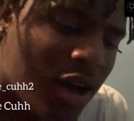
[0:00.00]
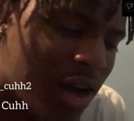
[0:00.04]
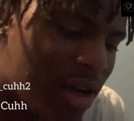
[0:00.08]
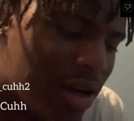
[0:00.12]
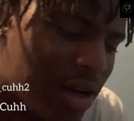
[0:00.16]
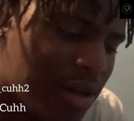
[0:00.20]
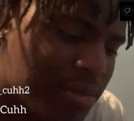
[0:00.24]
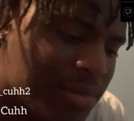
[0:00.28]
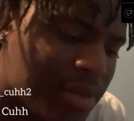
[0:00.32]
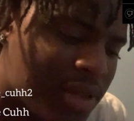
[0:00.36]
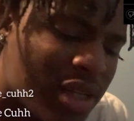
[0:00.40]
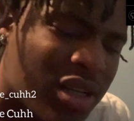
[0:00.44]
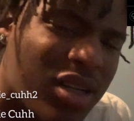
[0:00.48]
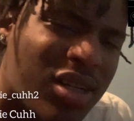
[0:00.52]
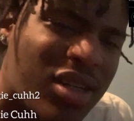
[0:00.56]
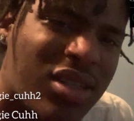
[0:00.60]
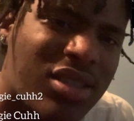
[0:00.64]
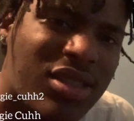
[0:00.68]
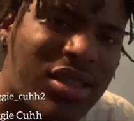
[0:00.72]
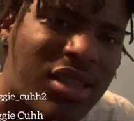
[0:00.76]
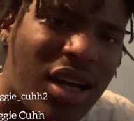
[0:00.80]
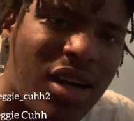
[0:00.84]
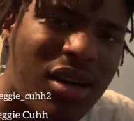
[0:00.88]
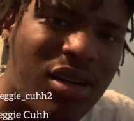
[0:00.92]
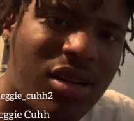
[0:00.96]
I'm
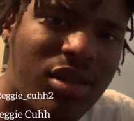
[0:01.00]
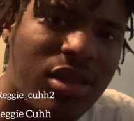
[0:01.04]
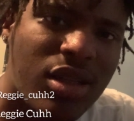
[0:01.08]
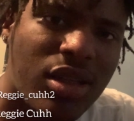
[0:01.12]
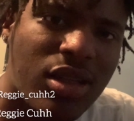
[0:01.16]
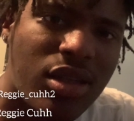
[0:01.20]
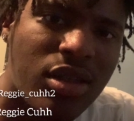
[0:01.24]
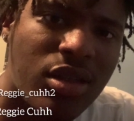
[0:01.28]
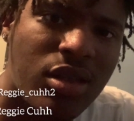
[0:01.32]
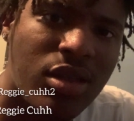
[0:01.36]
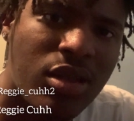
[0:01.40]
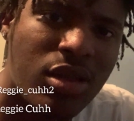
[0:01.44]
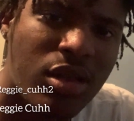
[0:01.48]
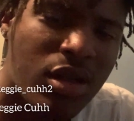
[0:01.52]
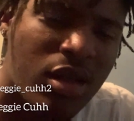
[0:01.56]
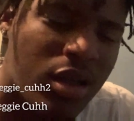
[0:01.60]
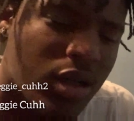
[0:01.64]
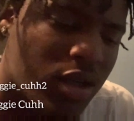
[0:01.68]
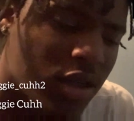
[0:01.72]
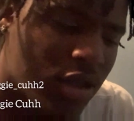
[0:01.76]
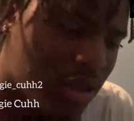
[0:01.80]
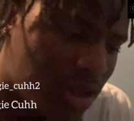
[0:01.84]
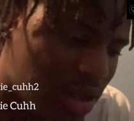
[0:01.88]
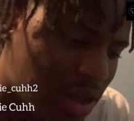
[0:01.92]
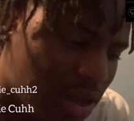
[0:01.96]
done talking.
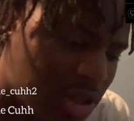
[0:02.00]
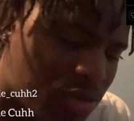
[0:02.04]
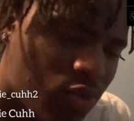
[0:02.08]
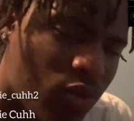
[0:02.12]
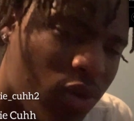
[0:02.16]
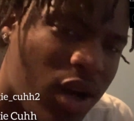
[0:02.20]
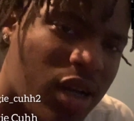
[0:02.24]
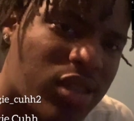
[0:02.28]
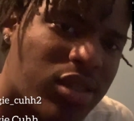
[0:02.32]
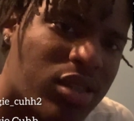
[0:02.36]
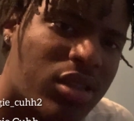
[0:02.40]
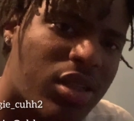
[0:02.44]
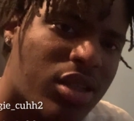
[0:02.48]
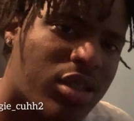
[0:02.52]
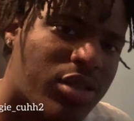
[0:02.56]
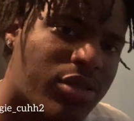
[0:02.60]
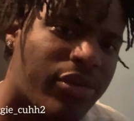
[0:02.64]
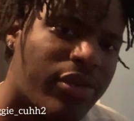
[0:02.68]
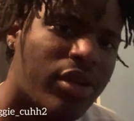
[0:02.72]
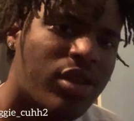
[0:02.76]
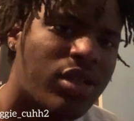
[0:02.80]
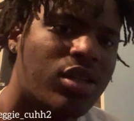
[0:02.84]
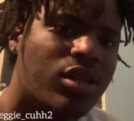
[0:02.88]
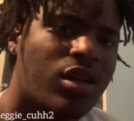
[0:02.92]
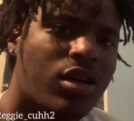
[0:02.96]
Let's watch this
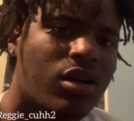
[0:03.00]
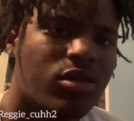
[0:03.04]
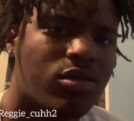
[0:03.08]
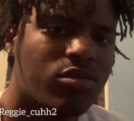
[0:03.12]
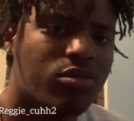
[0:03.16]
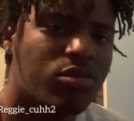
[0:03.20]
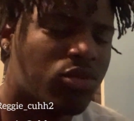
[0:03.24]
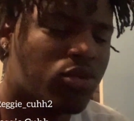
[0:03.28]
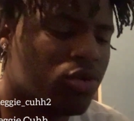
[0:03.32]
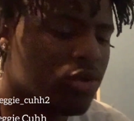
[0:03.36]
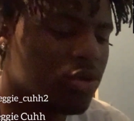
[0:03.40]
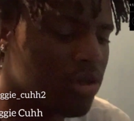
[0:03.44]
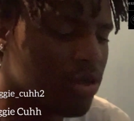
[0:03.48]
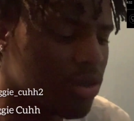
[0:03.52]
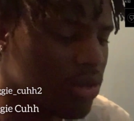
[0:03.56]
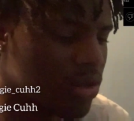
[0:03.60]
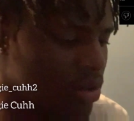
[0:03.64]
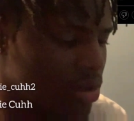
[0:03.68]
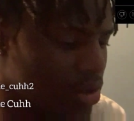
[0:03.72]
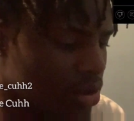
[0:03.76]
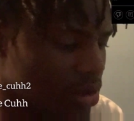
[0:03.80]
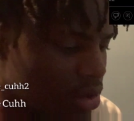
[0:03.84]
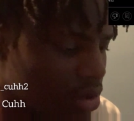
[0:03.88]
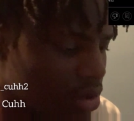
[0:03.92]
video, boy.